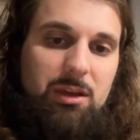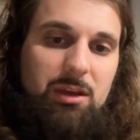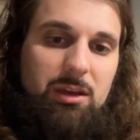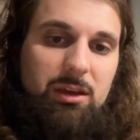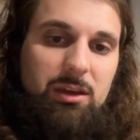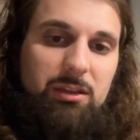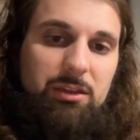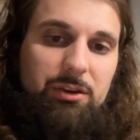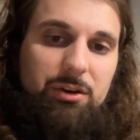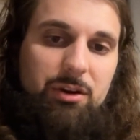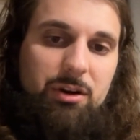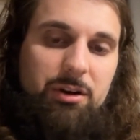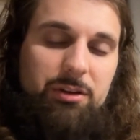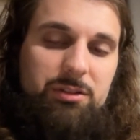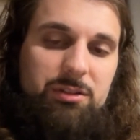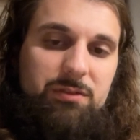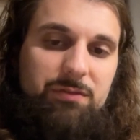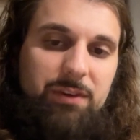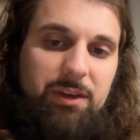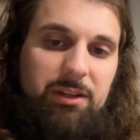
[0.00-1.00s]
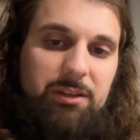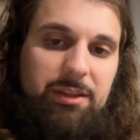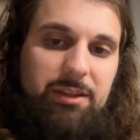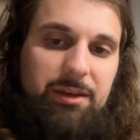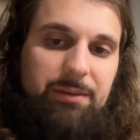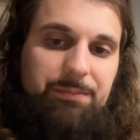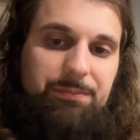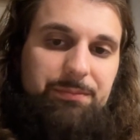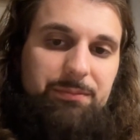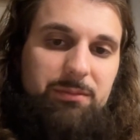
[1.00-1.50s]
And their hearts failed
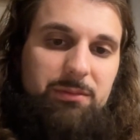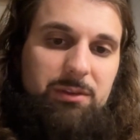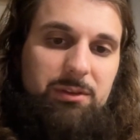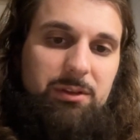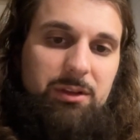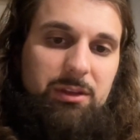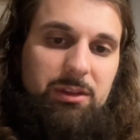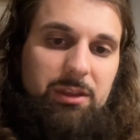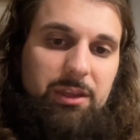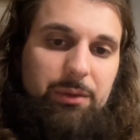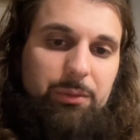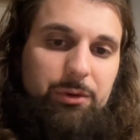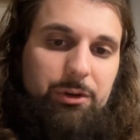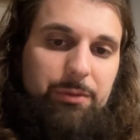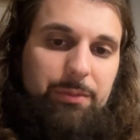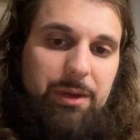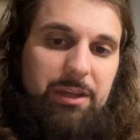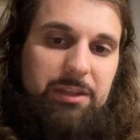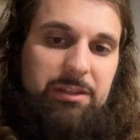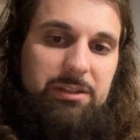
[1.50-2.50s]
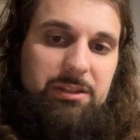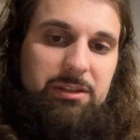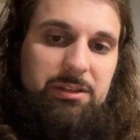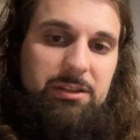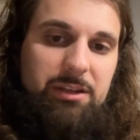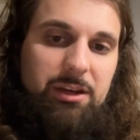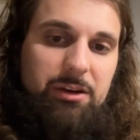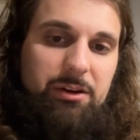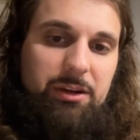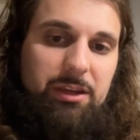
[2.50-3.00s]
them, and they were amazed,
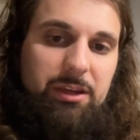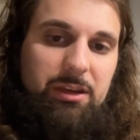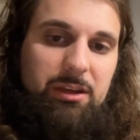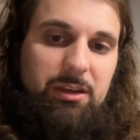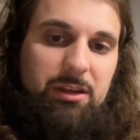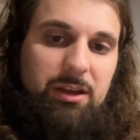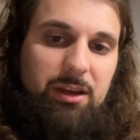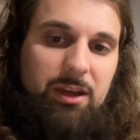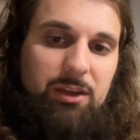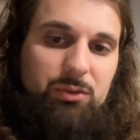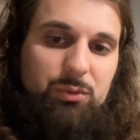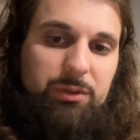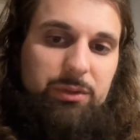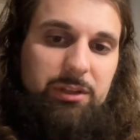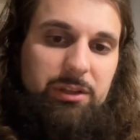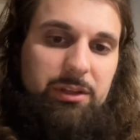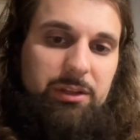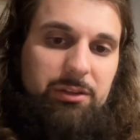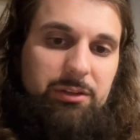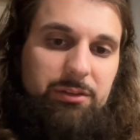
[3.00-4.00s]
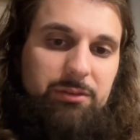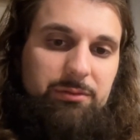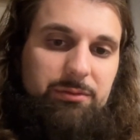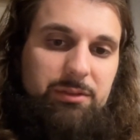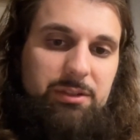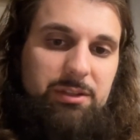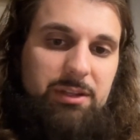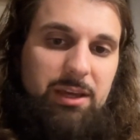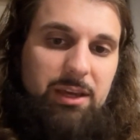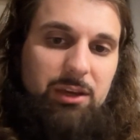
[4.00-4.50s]
staring at one another,
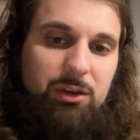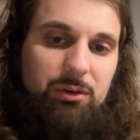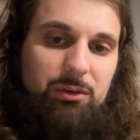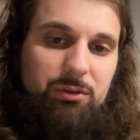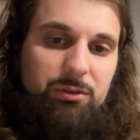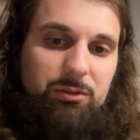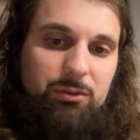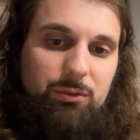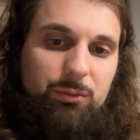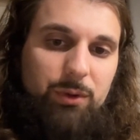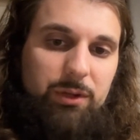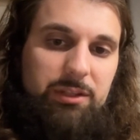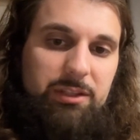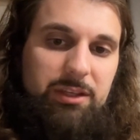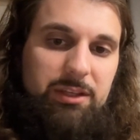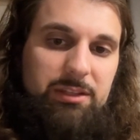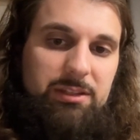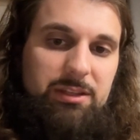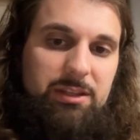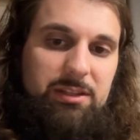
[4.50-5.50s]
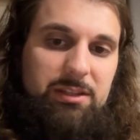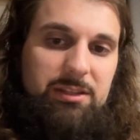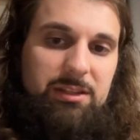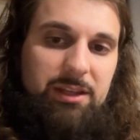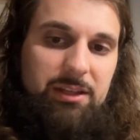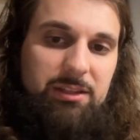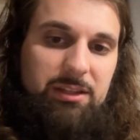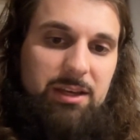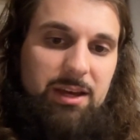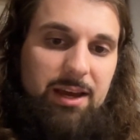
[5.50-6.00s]
saying, What is this
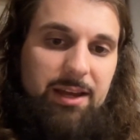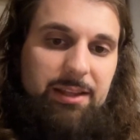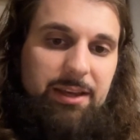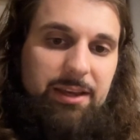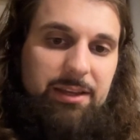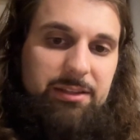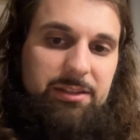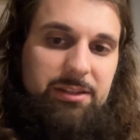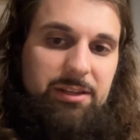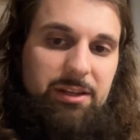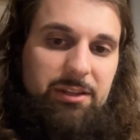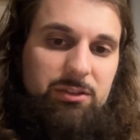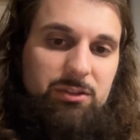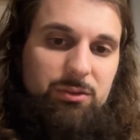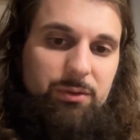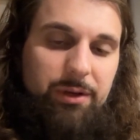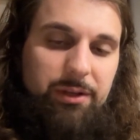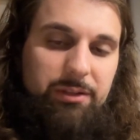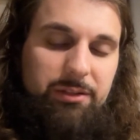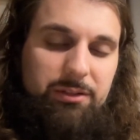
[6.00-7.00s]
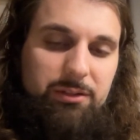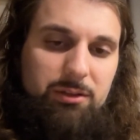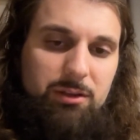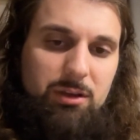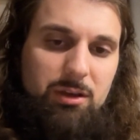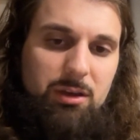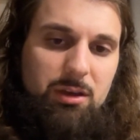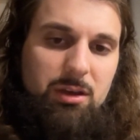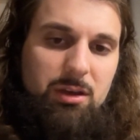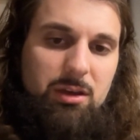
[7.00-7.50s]
that God has done to us?
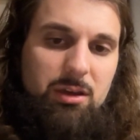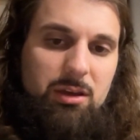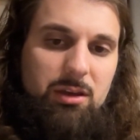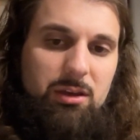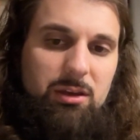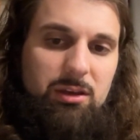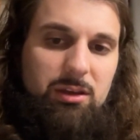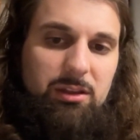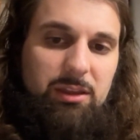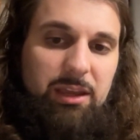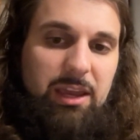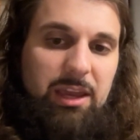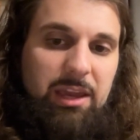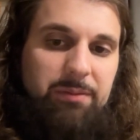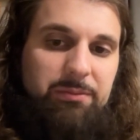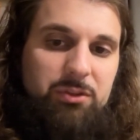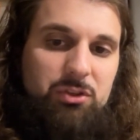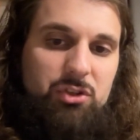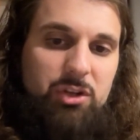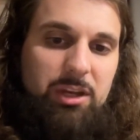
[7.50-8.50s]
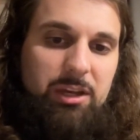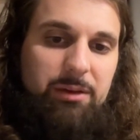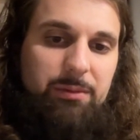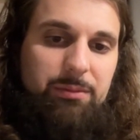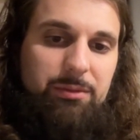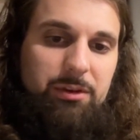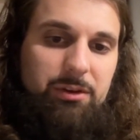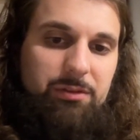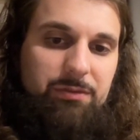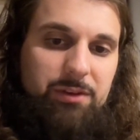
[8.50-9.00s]
And they came to
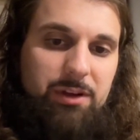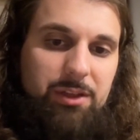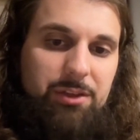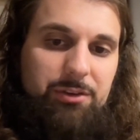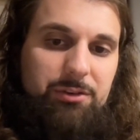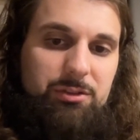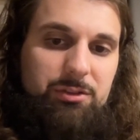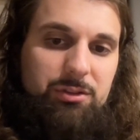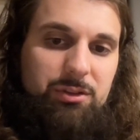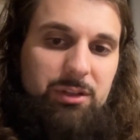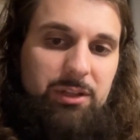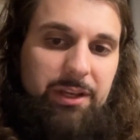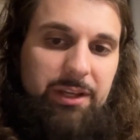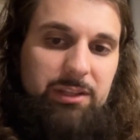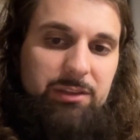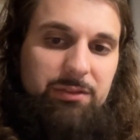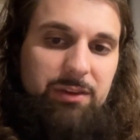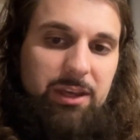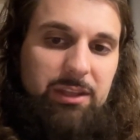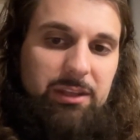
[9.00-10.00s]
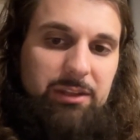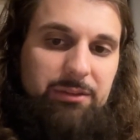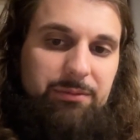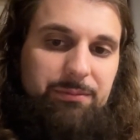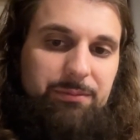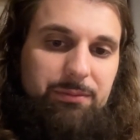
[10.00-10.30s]
Jacob, their father, to the land of Canaan,